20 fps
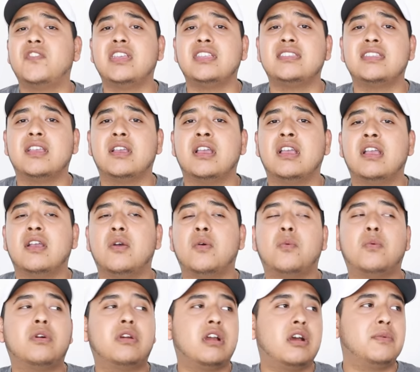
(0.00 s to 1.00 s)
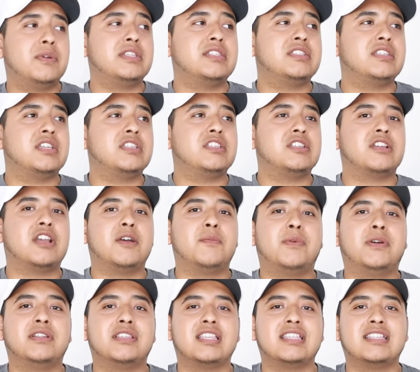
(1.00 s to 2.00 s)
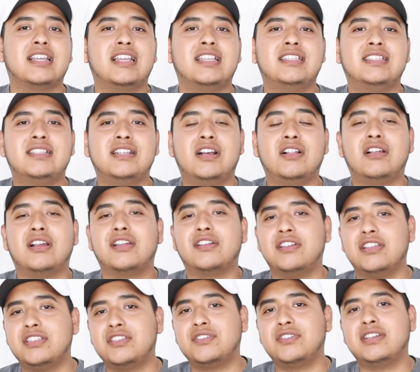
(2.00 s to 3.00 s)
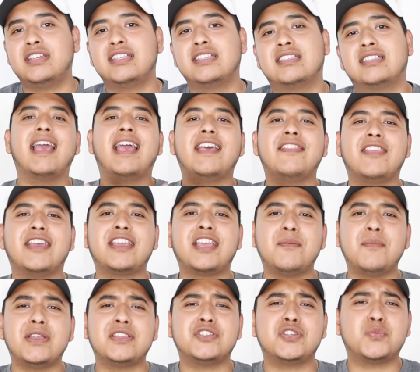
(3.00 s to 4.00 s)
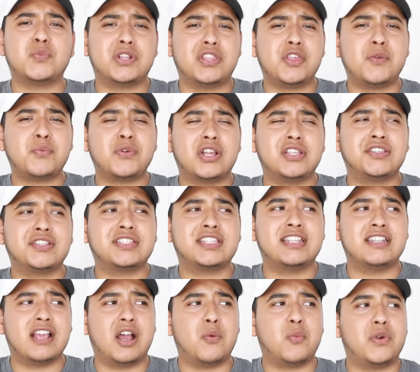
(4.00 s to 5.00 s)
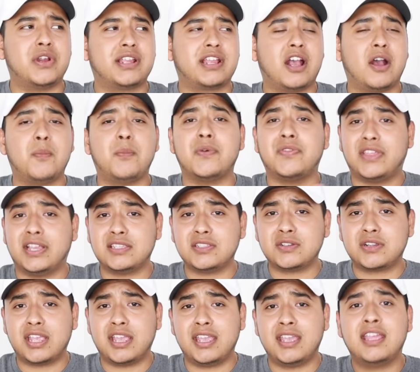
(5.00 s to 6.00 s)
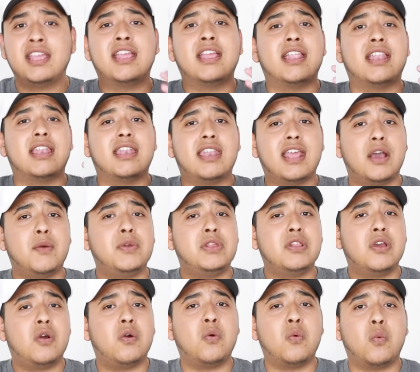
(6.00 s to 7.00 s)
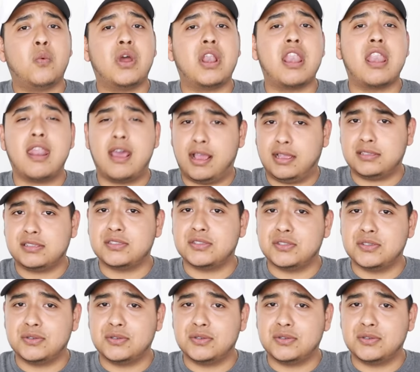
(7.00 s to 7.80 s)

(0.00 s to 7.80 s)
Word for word: face it, we're always changing up our design style, our interests. And like I mentioned, one of the projects did not work out, but that's okay. Now we know what not to